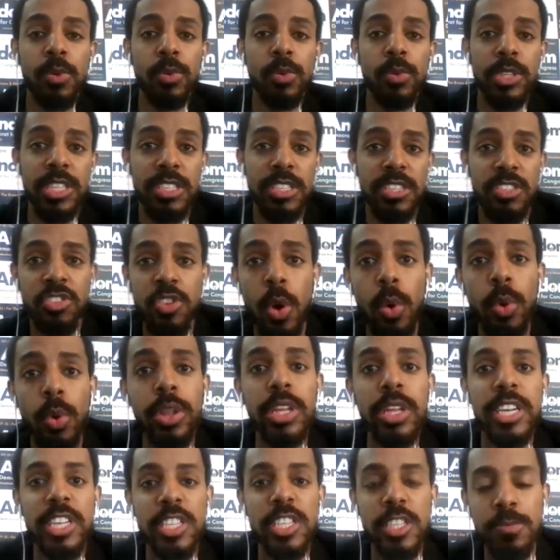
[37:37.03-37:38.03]
which has
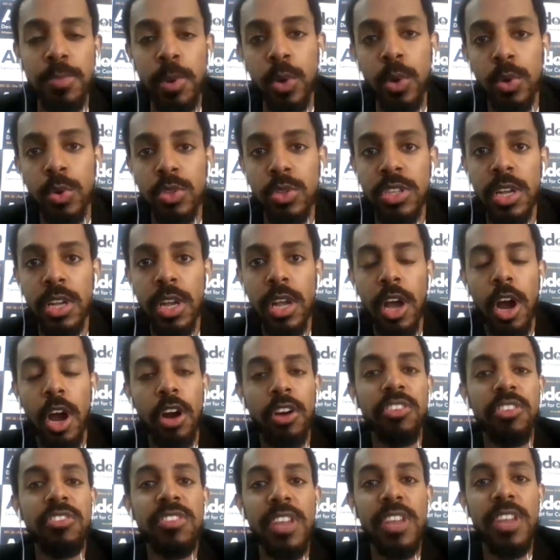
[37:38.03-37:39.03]
totally exposed
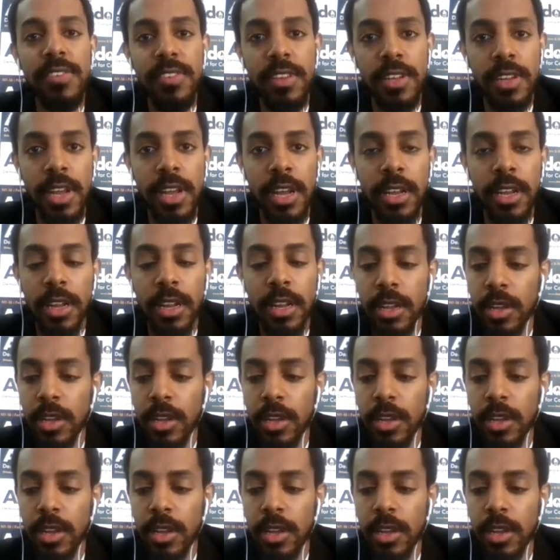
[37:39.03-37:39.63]
our safety net.